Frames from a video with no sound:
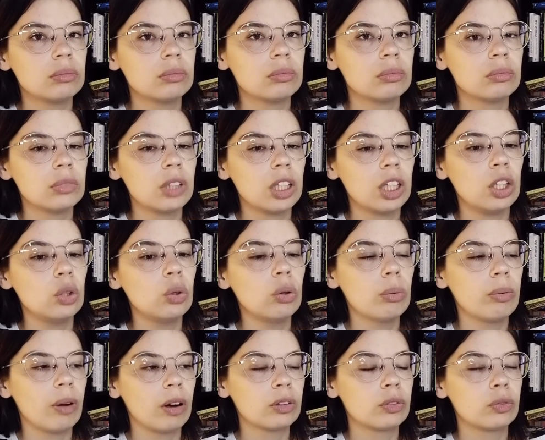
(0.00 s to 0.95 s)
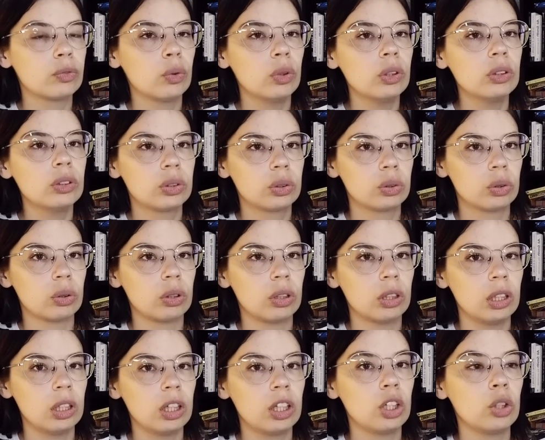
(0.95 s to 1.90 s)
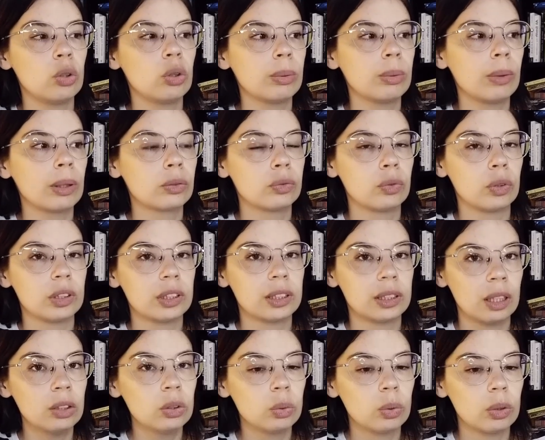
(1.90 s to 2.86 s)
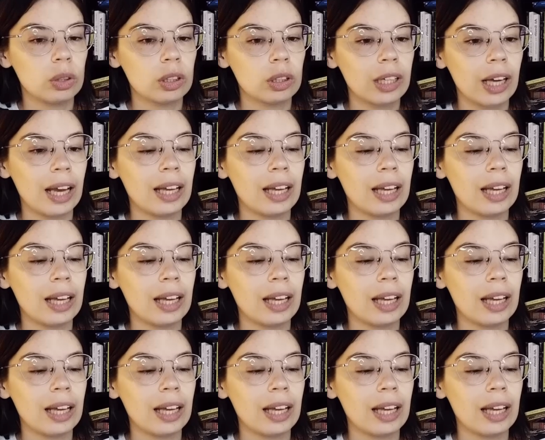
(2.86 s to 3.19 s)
He knew about Voight's story, he knew about Voight's network,